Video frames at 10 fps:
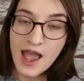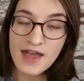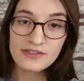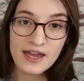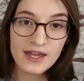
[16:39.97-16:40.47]

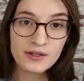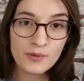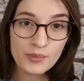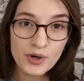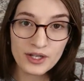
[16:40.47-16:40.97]
and
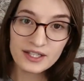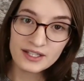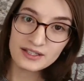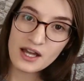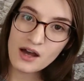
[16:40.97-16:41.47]
then put it
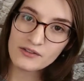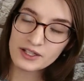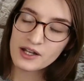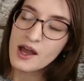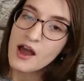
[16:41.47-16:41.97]
in the
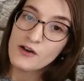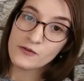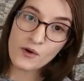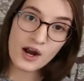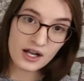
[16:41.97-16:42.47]
oven
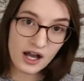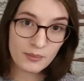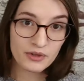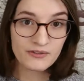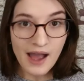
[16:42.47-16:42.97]
for a
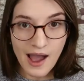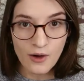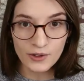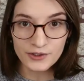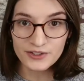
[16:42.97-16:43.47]
couple of
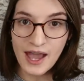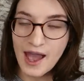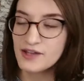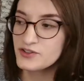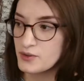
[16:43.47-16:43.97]
hours
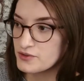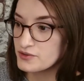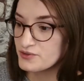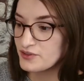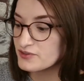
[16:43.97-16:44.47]
at
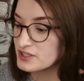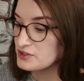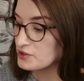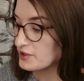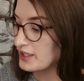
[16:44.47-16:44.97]
250
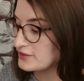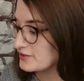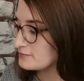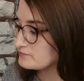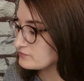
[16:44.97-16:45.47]
degrees,
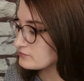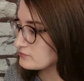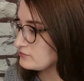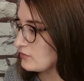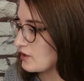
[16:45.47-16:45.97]

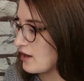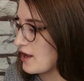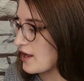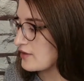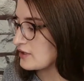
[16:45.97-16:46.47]

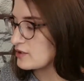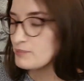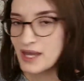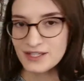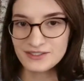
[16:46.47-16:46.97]
and then
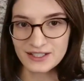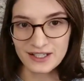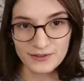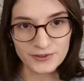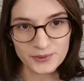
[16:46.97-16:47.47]
paint
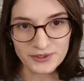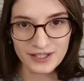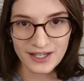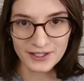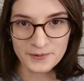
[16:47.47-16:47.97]
it if you would
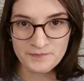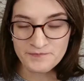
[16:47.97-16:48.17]
like.